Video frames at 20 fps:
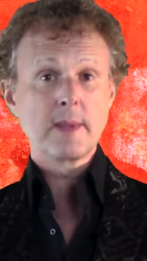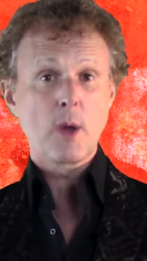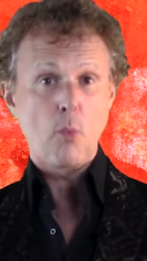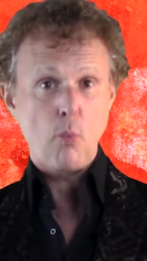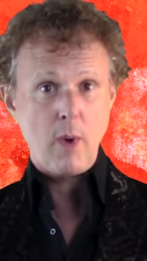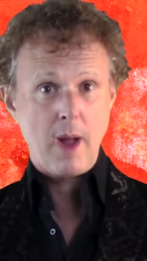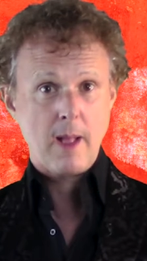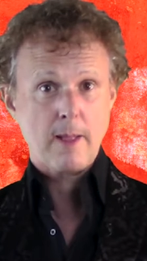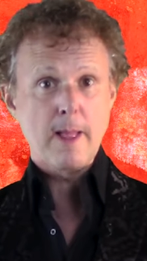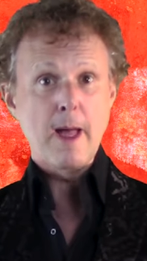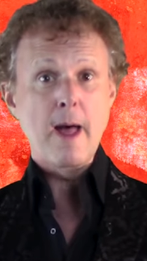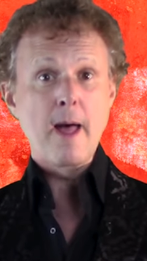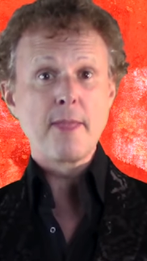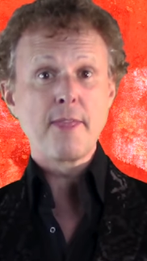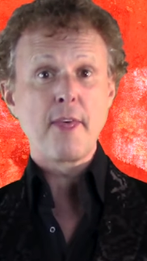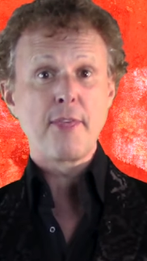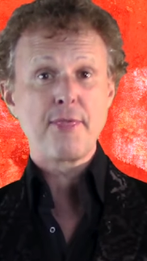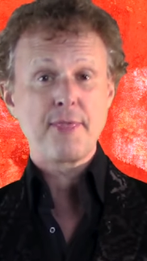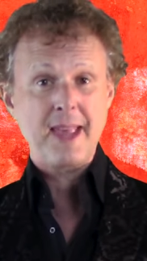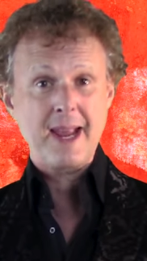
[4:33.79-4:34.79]
Well,
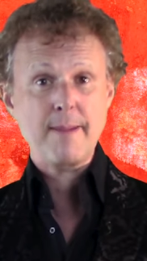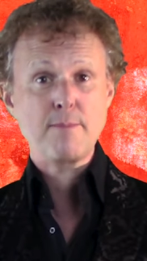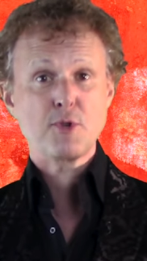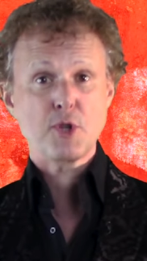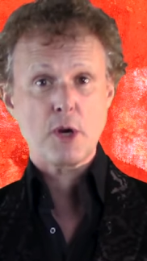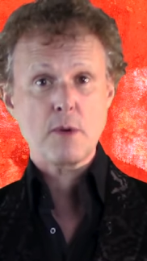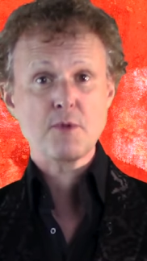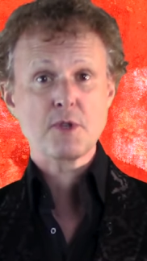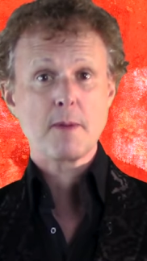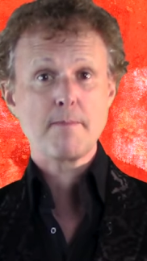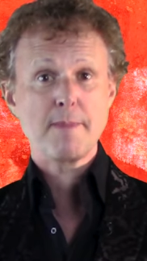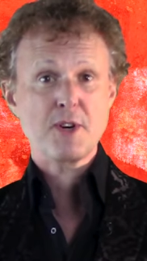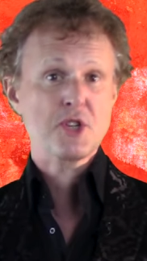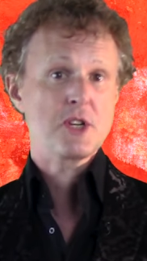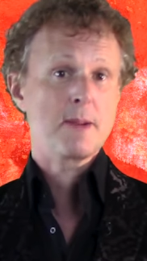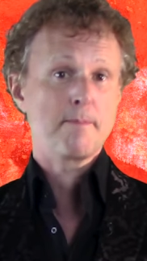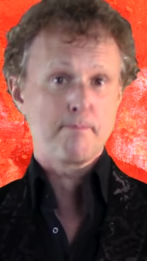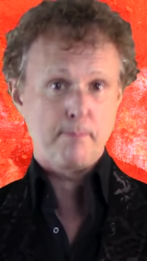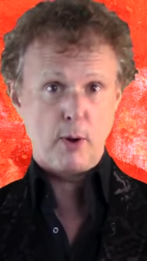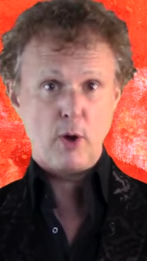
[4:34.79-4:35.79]
the theme tune to Mission
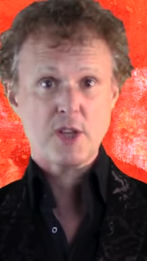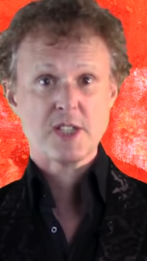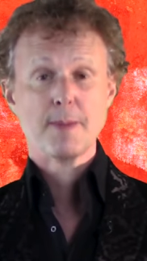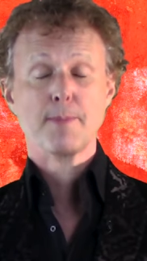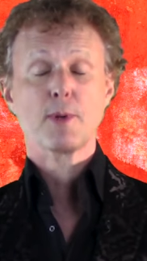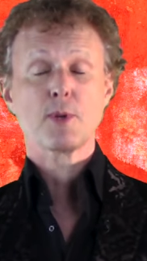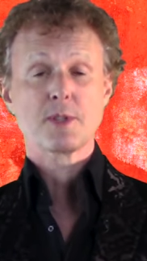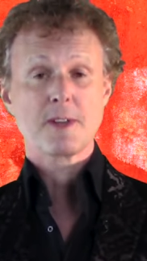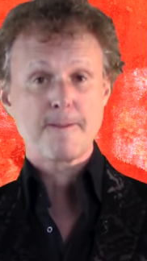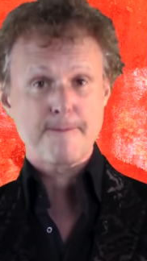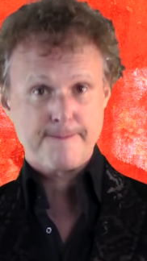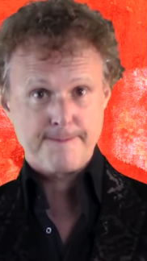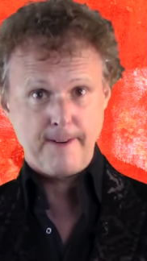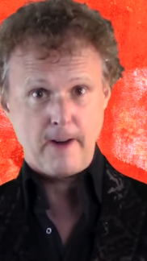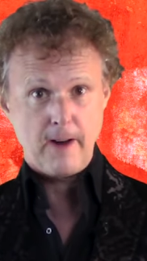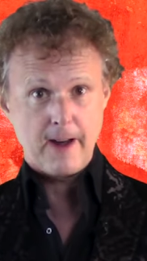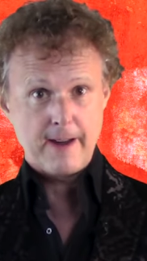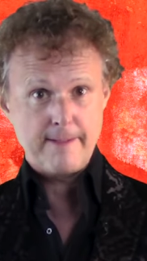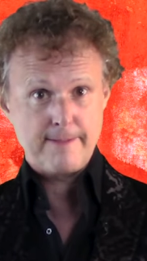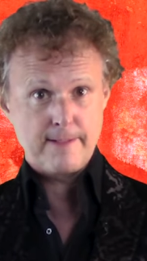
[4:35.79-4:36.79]
Impossible's in
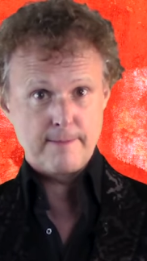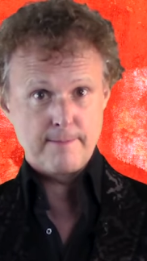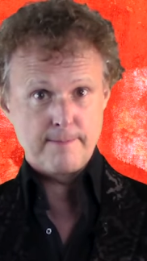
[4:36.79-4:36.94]
five.